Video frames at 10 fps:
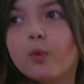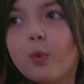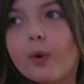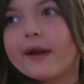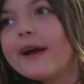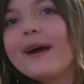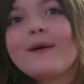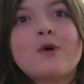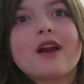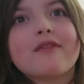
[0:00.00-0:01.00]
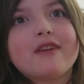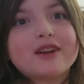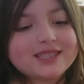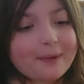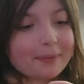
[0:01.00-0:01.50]
what, what if
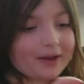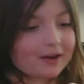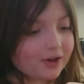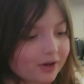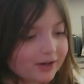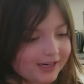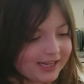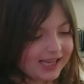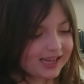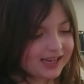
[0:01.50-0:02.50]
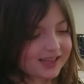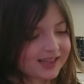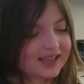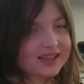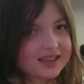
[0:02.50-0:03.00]
there's something underneath?
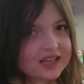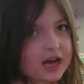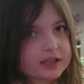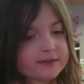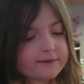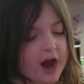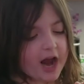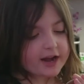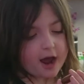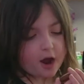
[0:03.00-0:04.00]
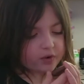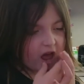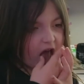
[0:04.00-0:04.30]
Let's find out.